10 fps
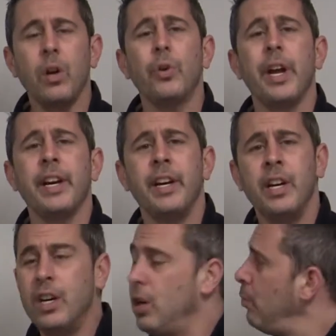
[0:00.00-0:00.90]
Okay,
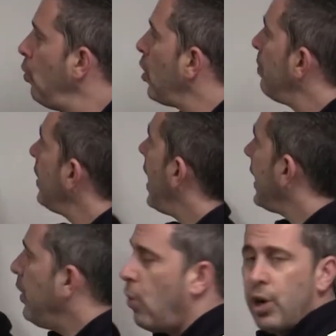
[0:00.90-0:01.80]
more
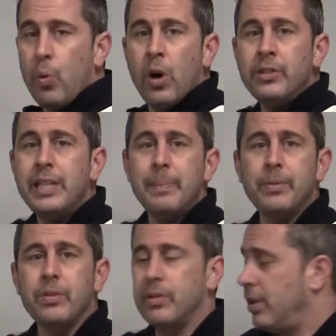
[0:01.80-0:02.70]
blogging 101
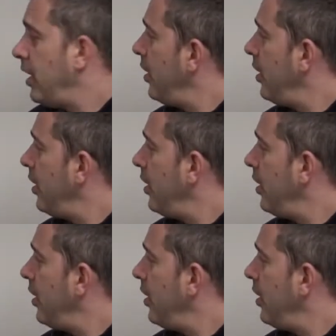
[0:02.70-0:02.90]
tips.